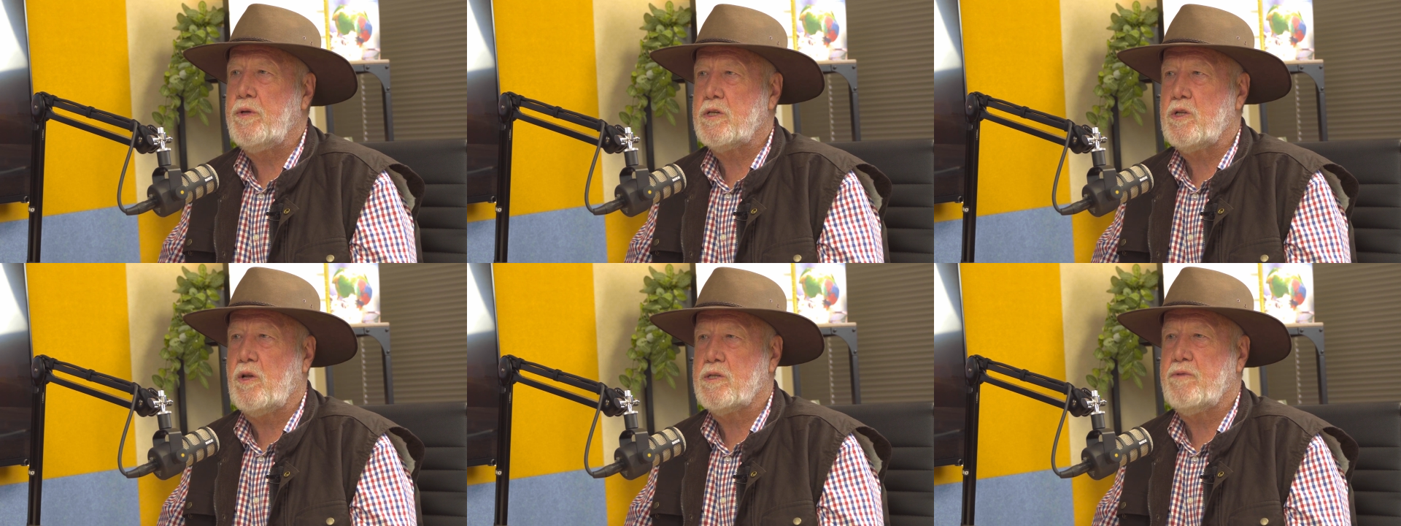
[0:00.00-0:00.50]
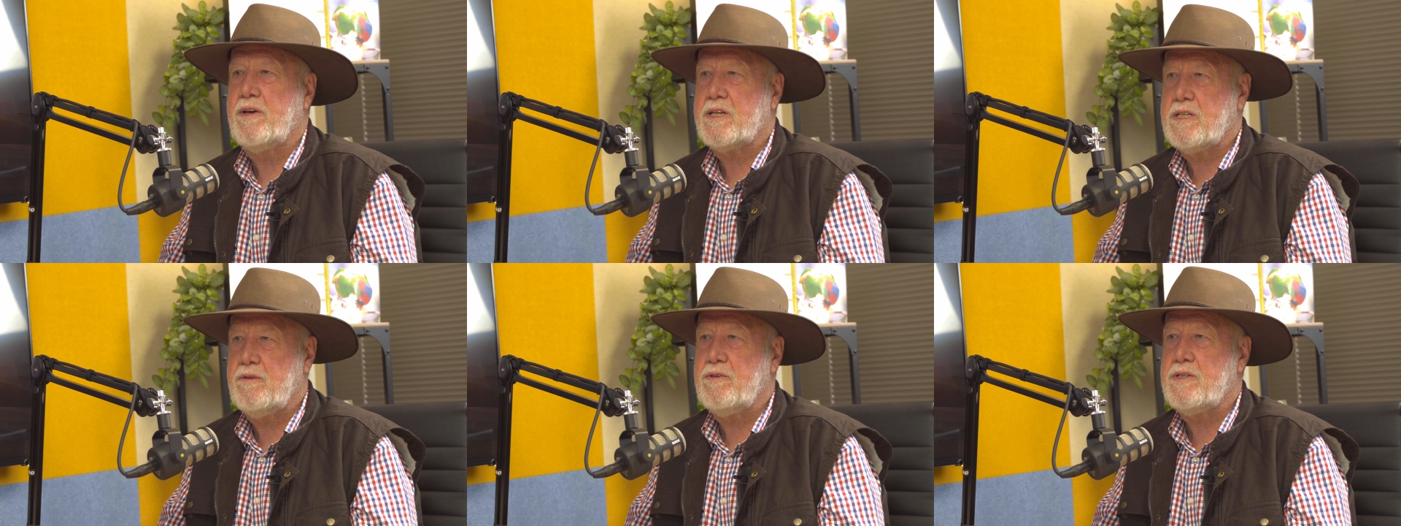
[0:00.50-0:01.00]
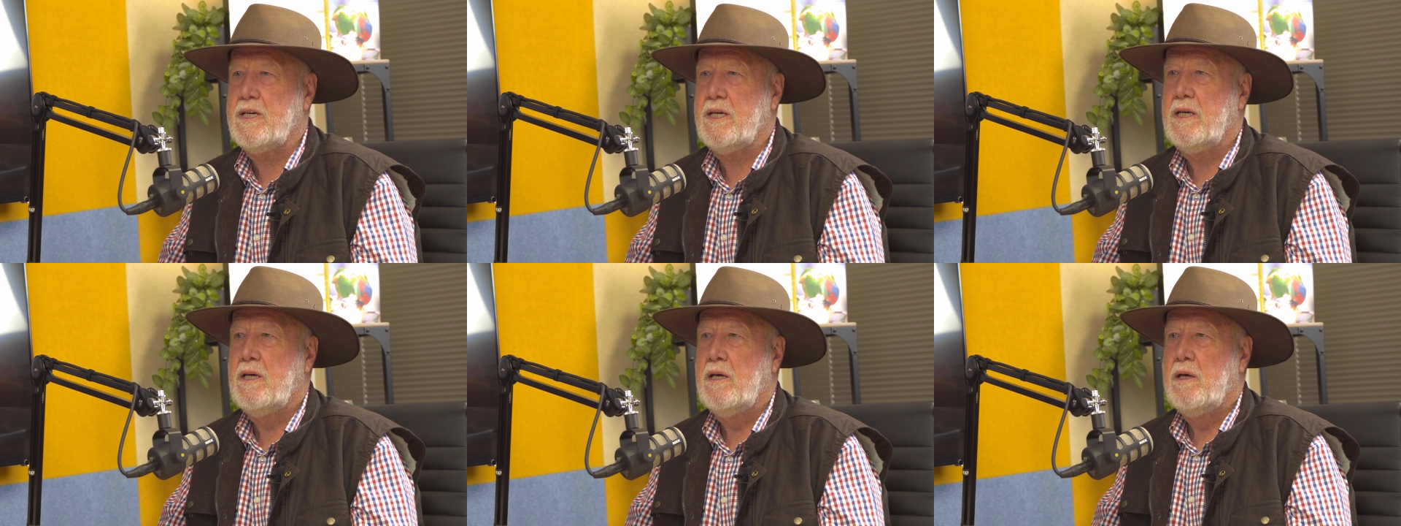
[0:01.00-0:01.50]
There's lots of
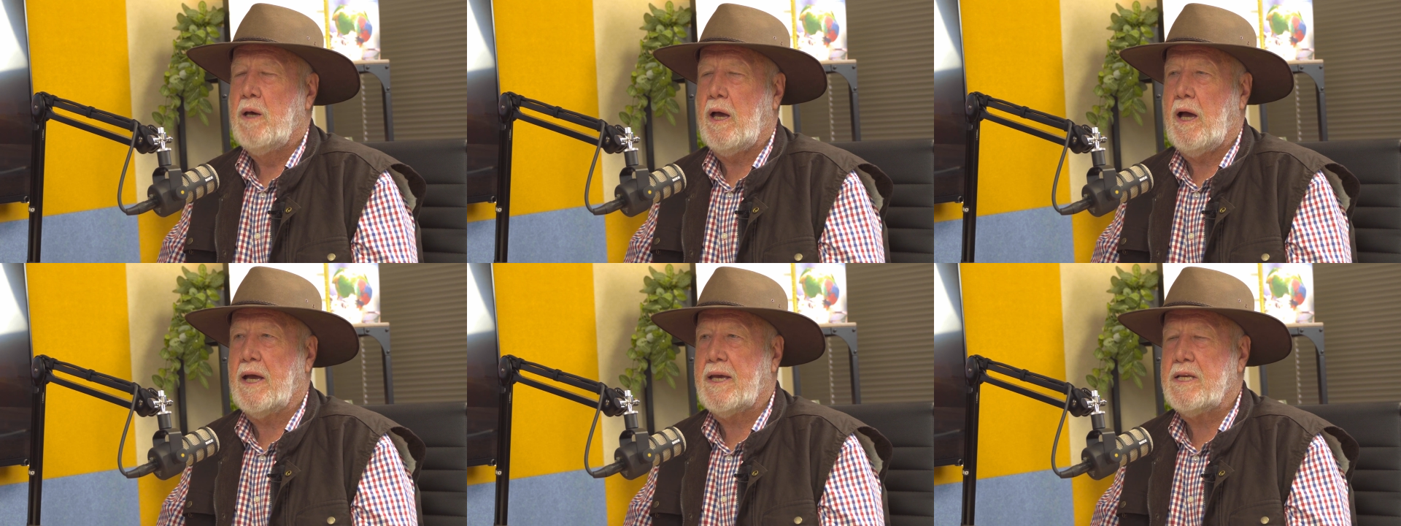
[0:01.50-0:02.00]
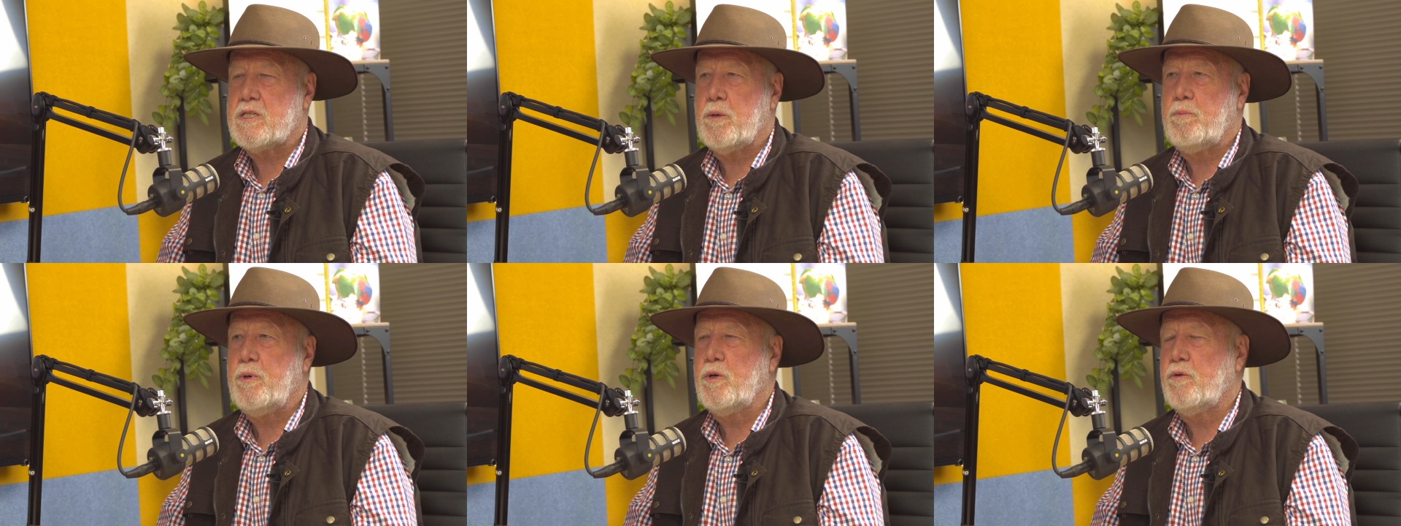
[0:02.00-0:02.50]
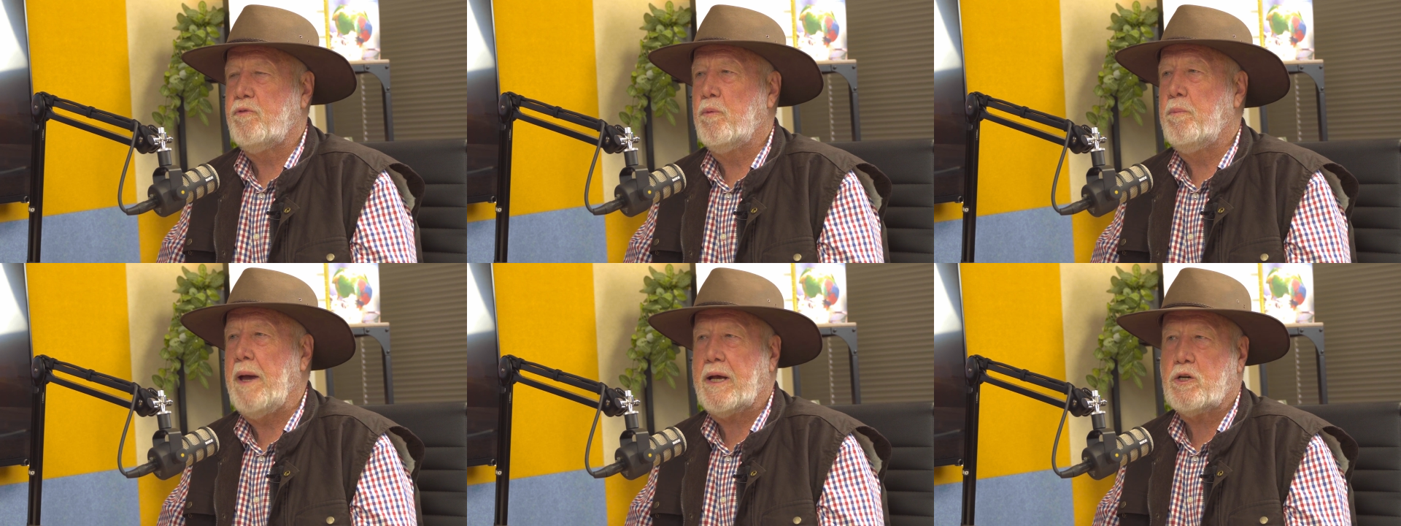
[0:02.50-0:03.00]
activity against a beautiful
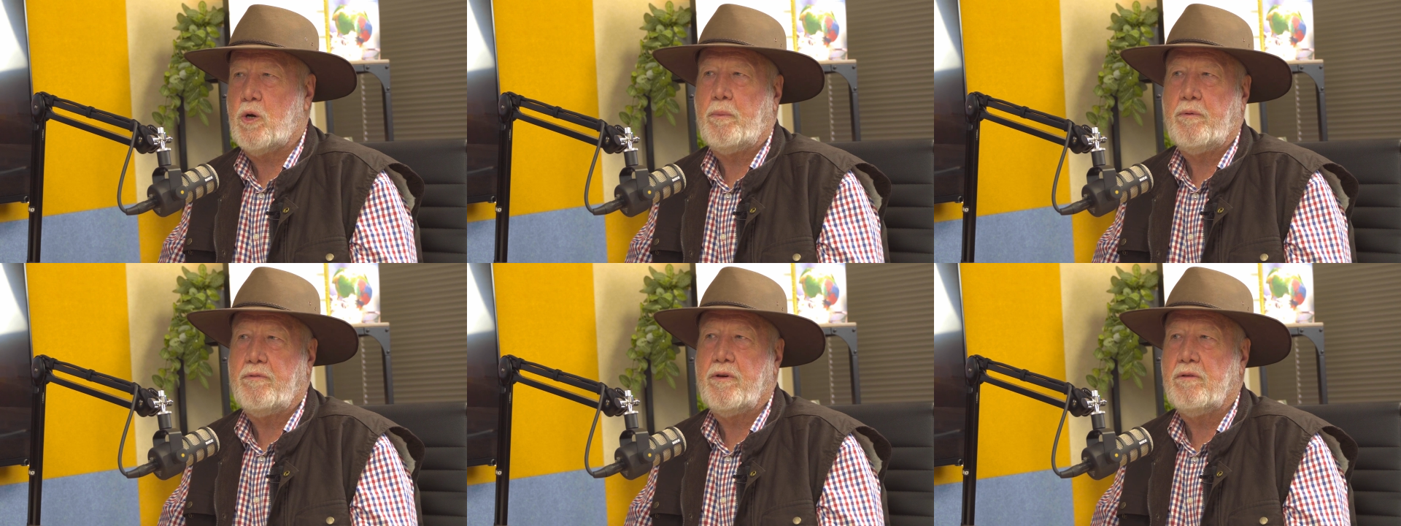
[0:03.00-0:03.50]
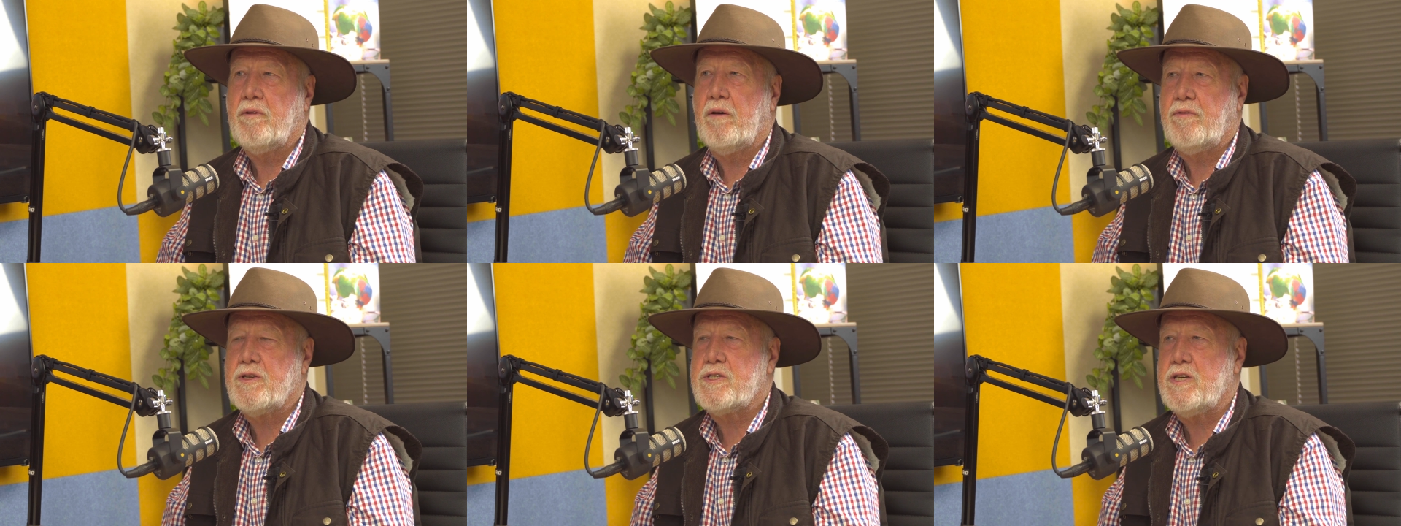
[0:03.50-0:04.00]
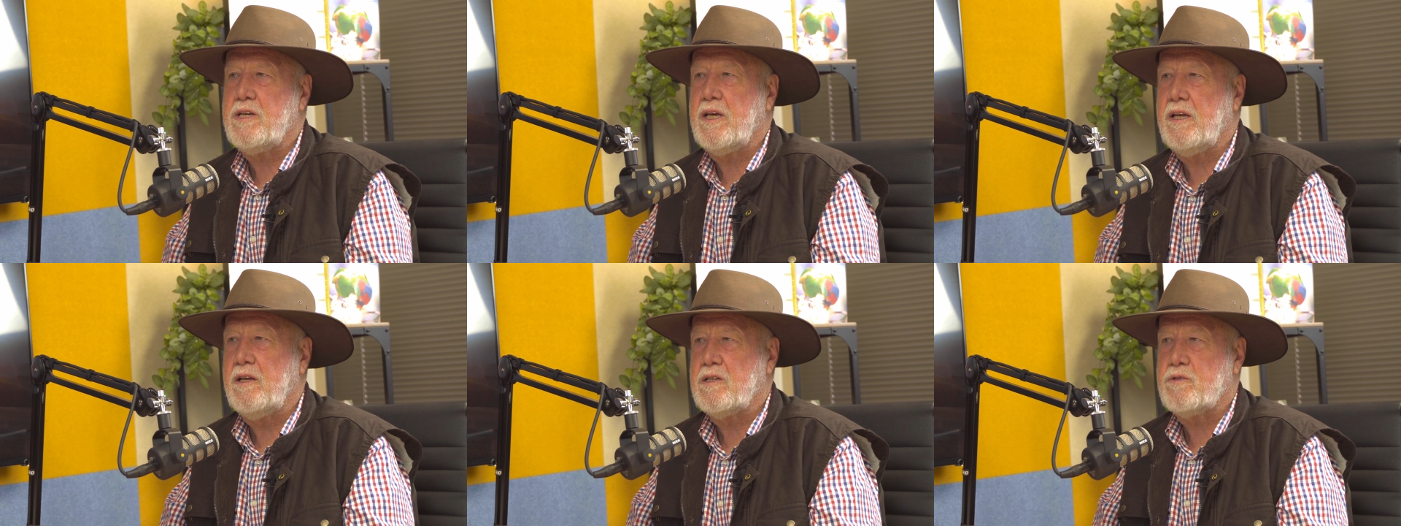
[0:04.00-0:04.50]
backdrop of the
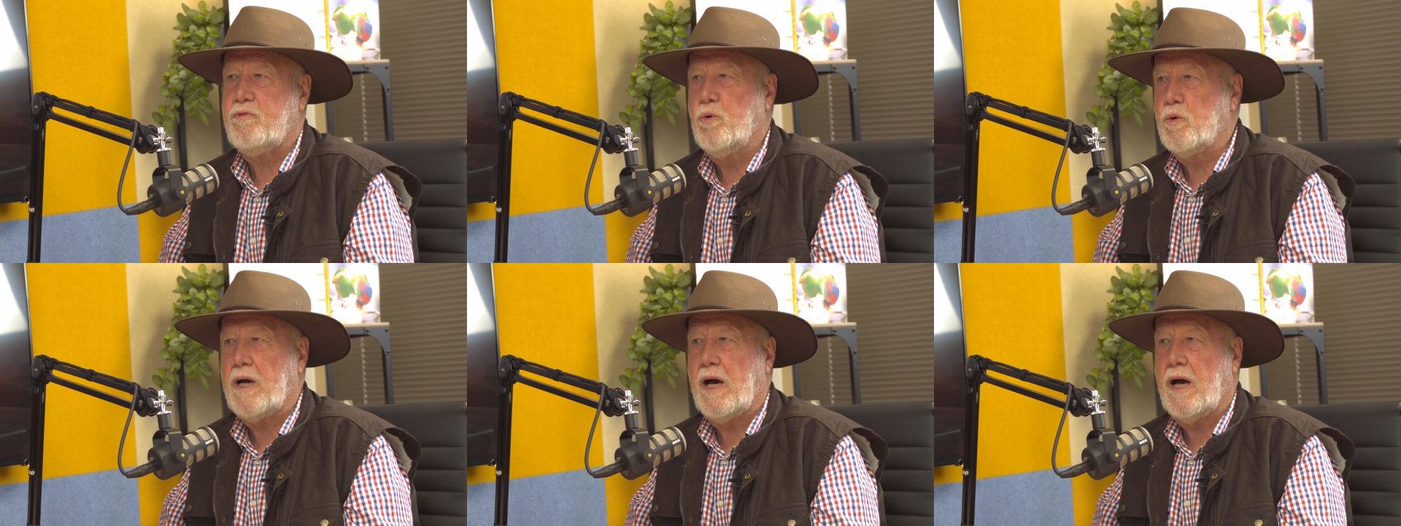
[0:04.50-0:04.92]
city in its full